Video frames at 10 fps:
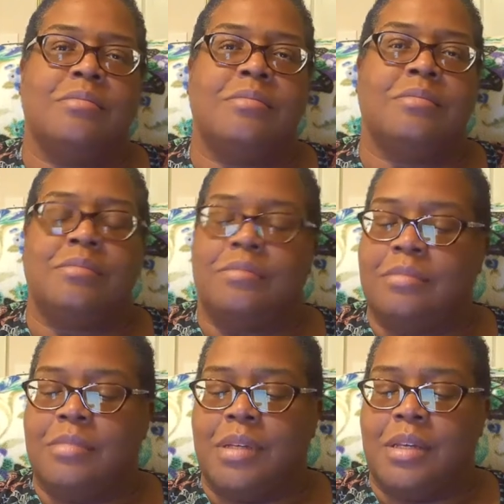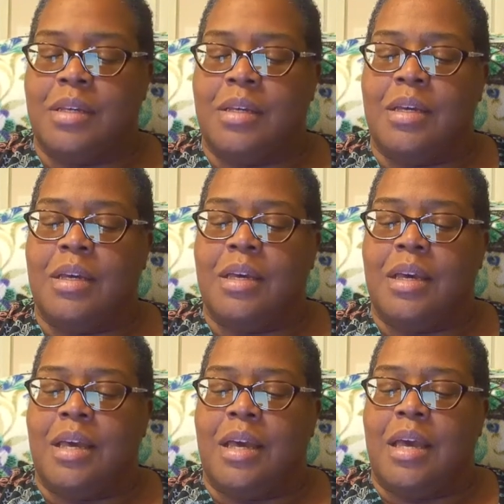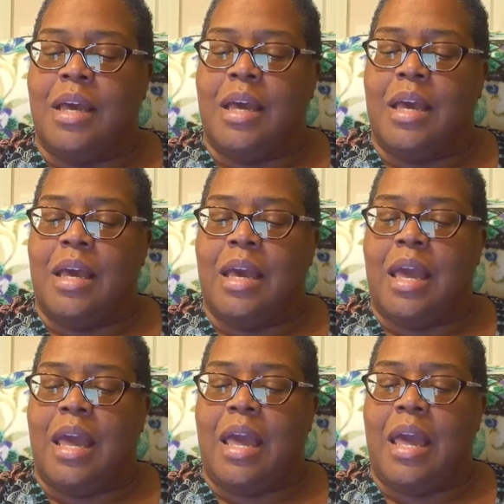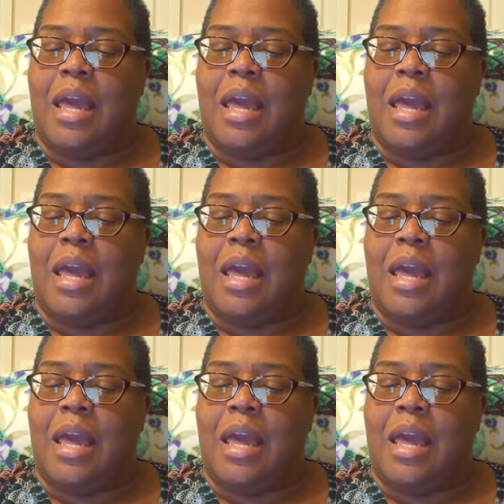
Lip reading: [no speech]